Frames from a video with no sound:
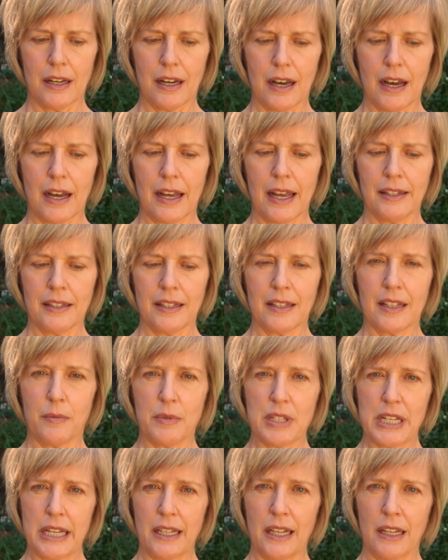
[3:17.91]
ended
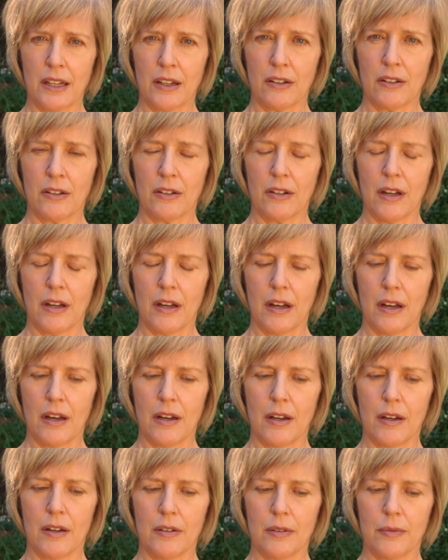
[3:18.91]
up taking
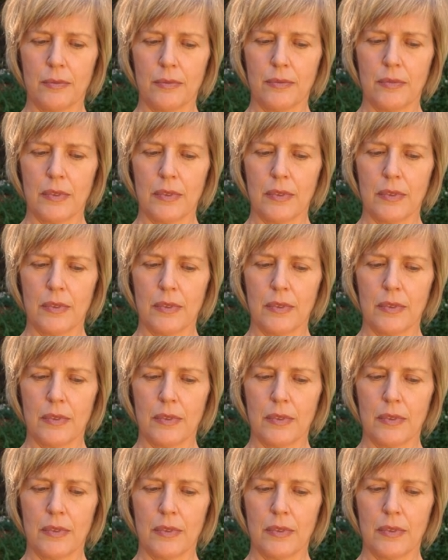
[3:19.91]
a